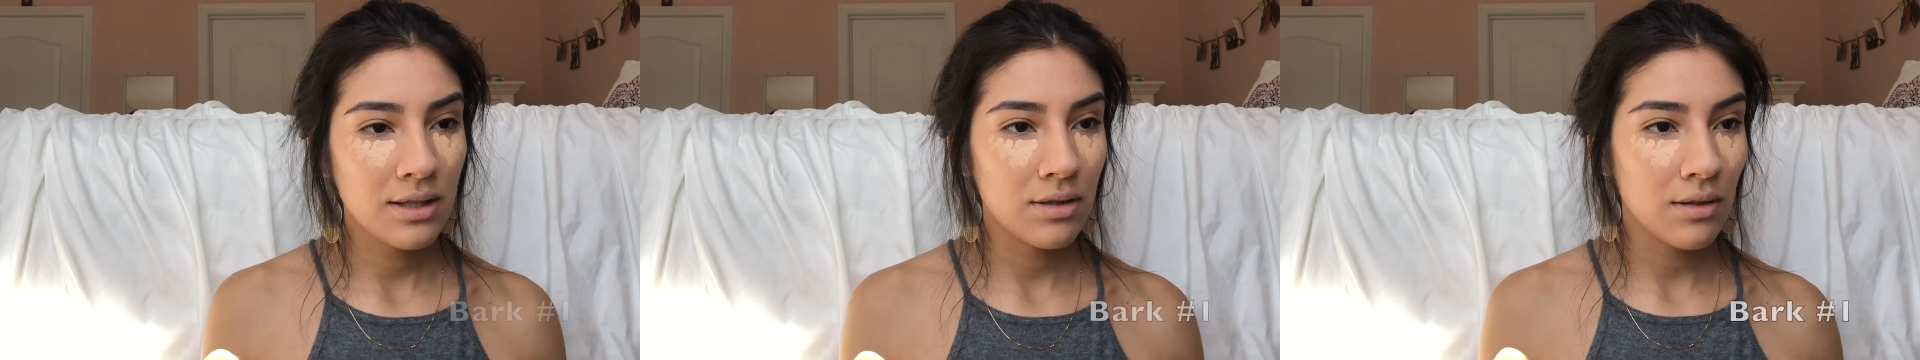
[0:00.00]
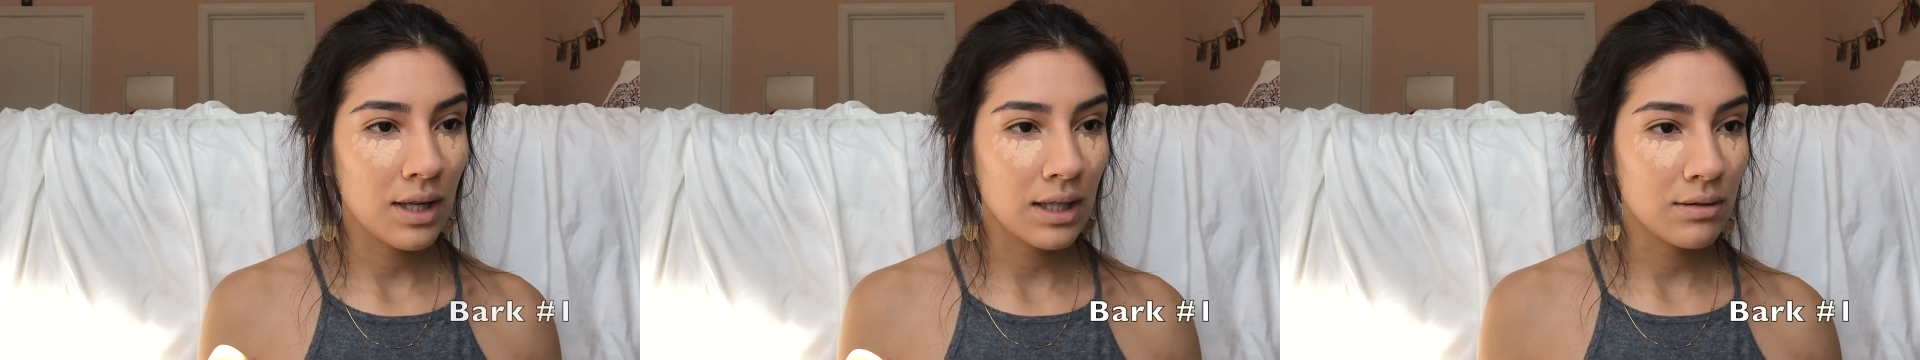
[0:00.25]

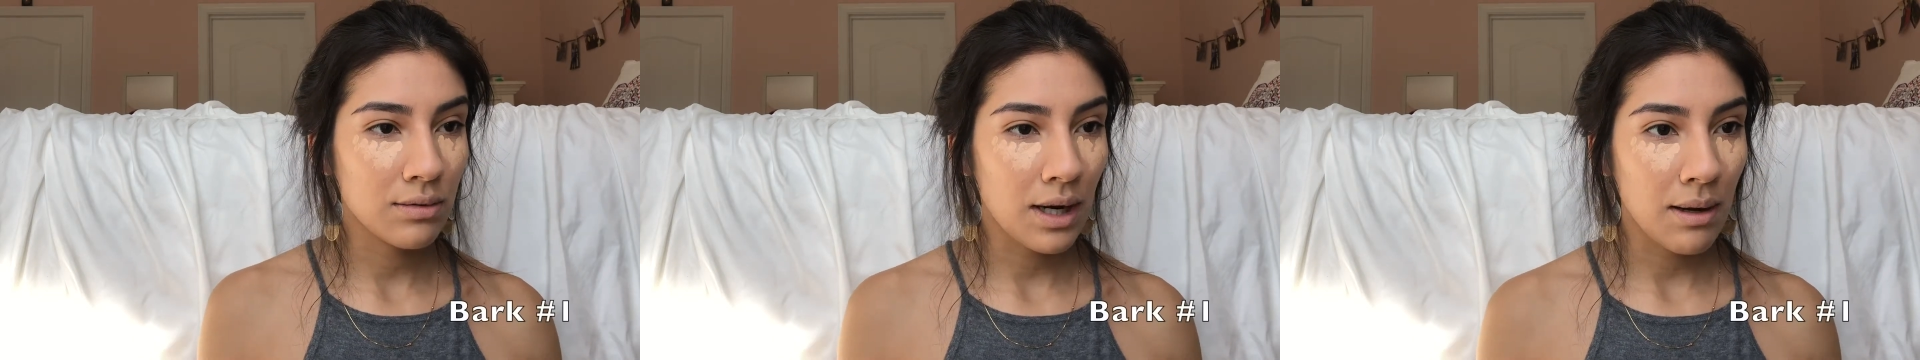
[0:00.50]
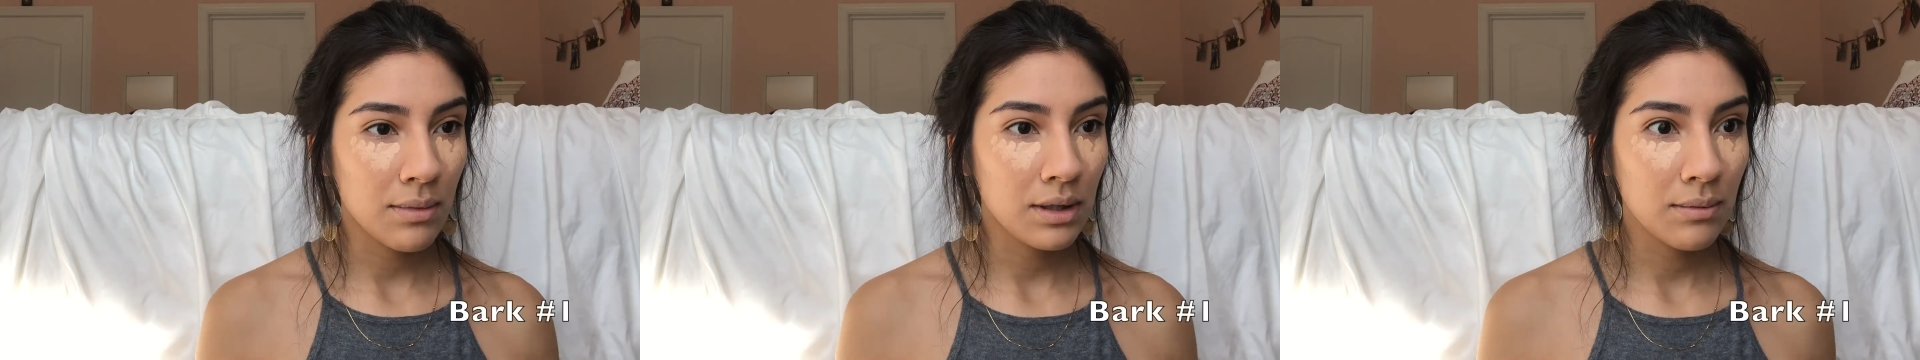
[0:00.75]
so that's where
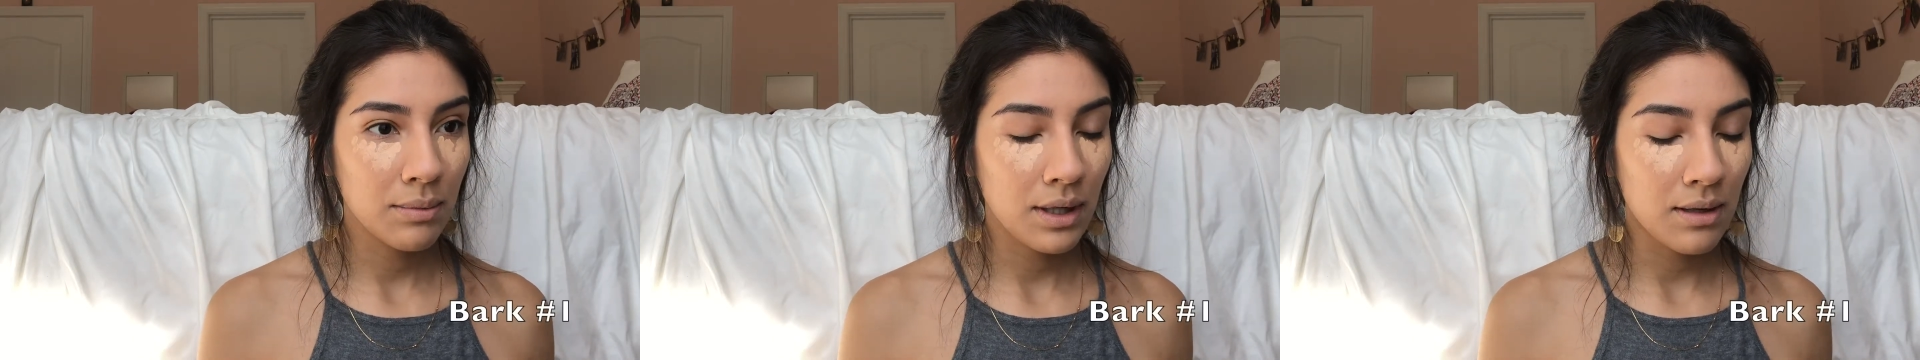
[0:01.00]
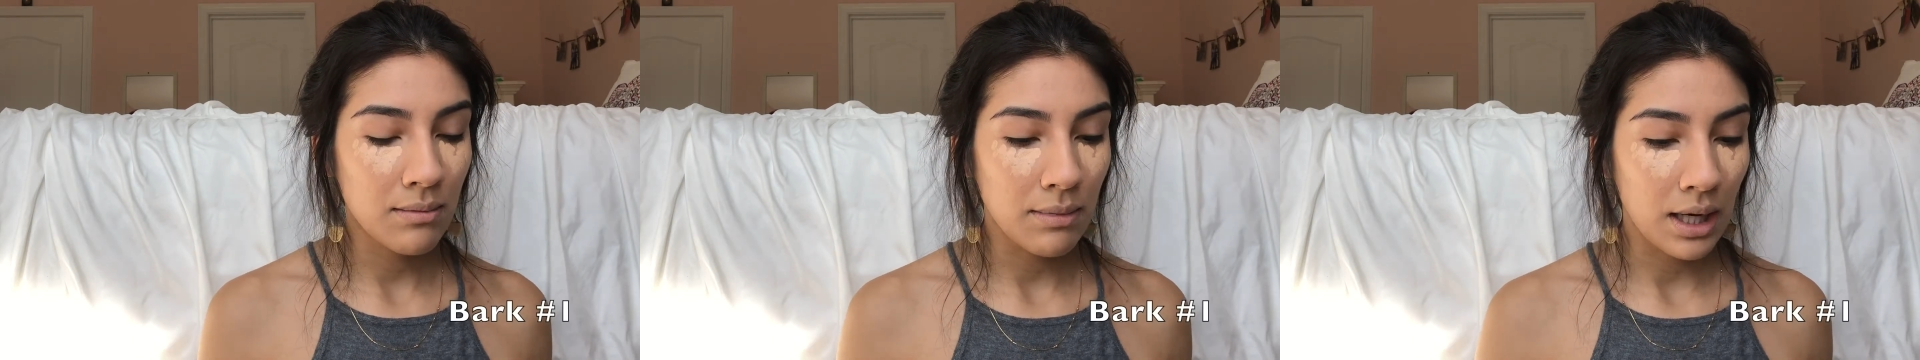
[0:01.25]
I'm gonna
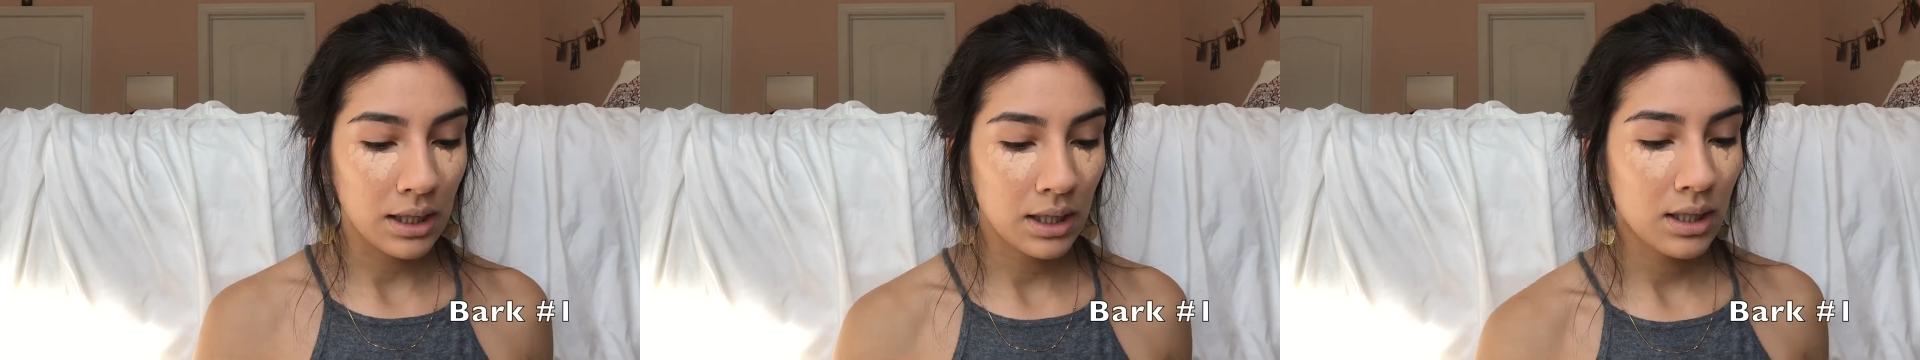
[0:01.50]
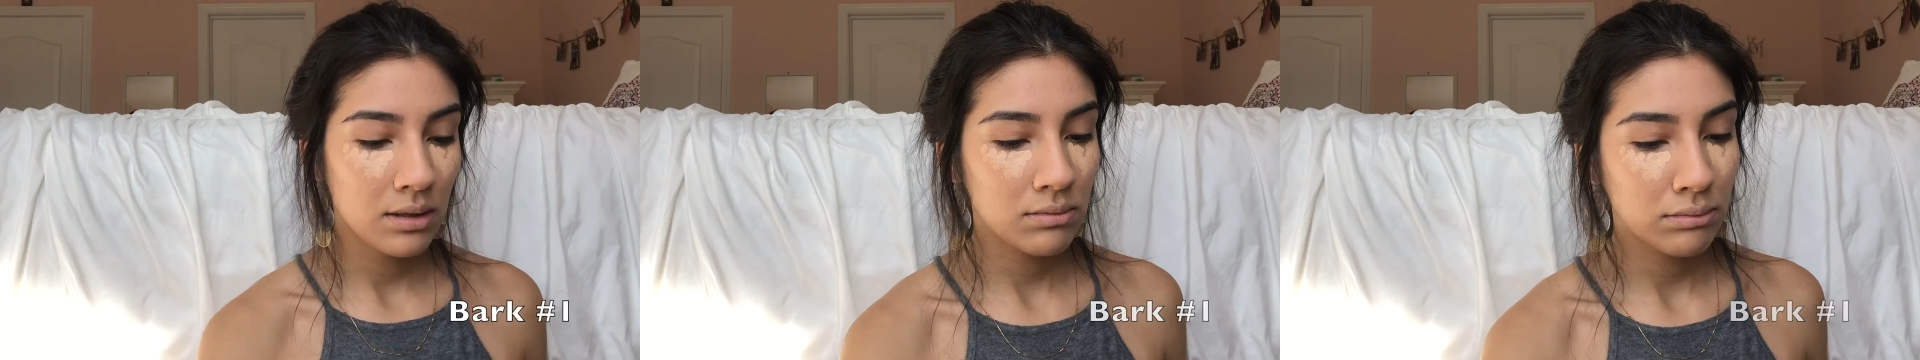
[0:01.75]
put
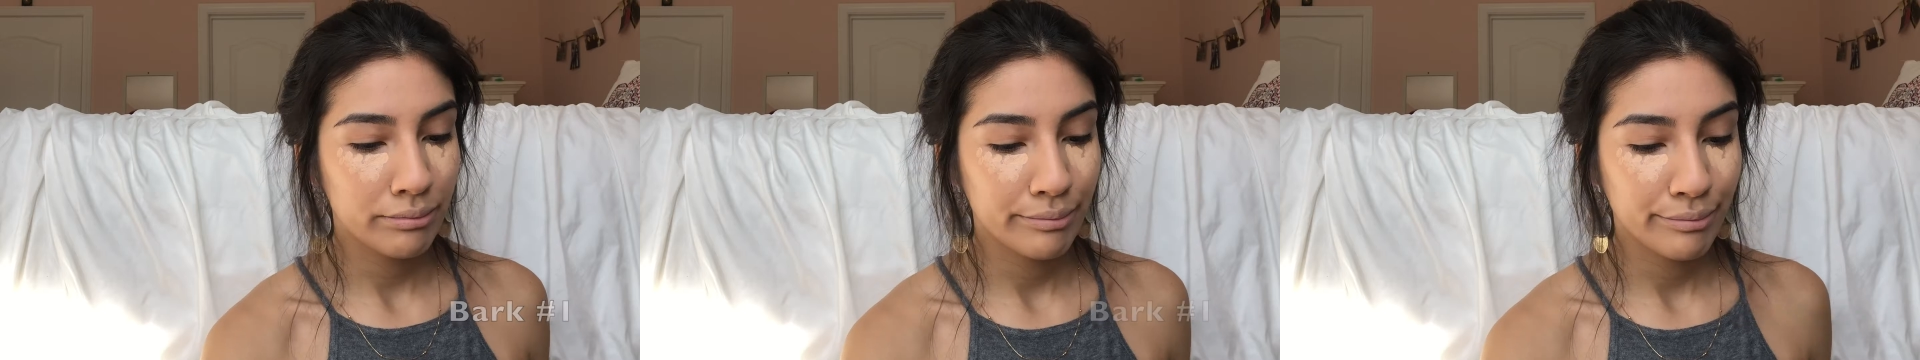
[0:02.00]
mine.